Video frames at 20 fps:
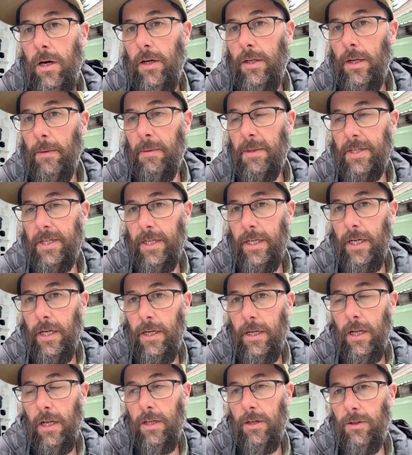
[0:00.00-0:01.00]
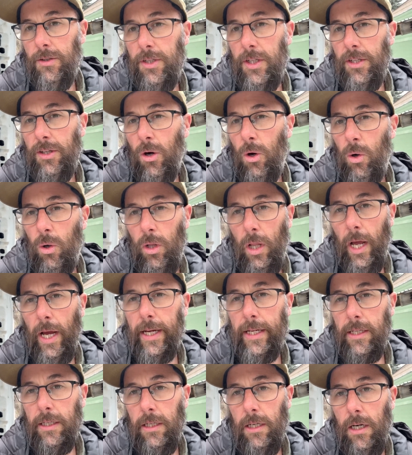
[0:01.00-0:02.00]
number 10, there's this whole
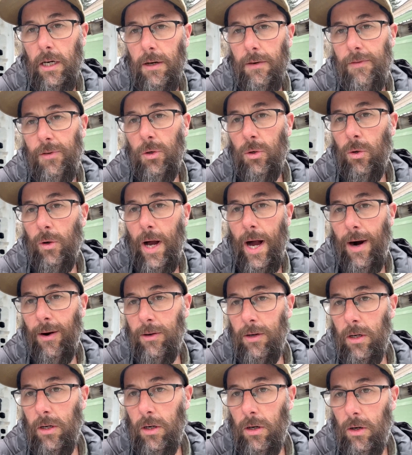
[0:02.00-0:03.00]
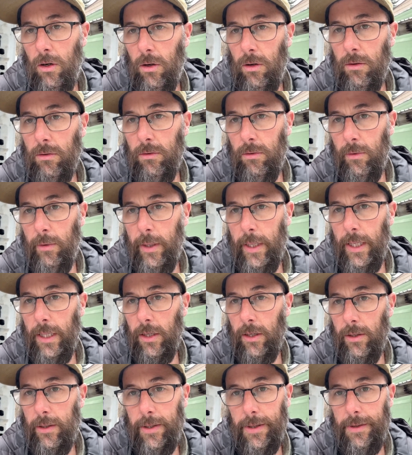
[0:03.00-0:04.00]
like fuel alcohol
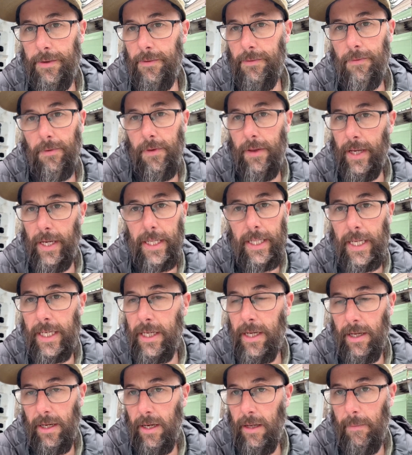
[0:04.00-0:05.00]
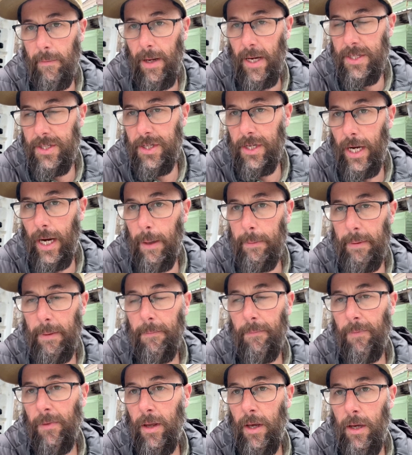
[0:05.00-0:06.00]
relearn thing that can get messed up.
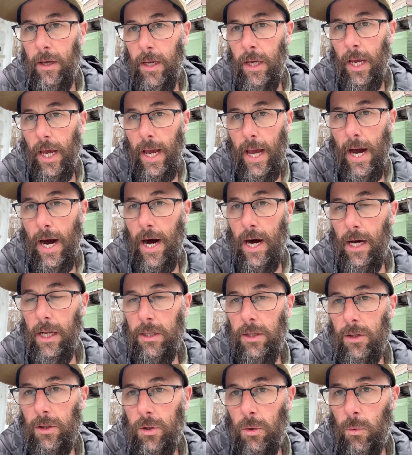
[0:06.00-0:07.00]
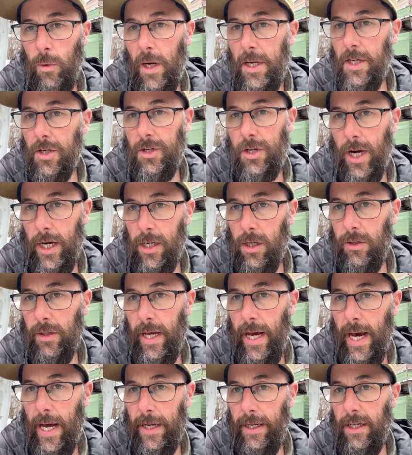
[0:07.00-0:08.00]
And the way you check on
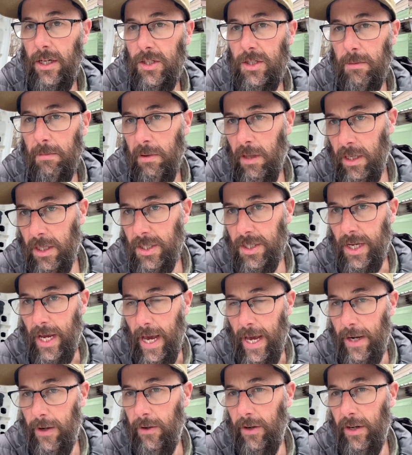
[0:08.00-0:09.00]
that is you plug a scanner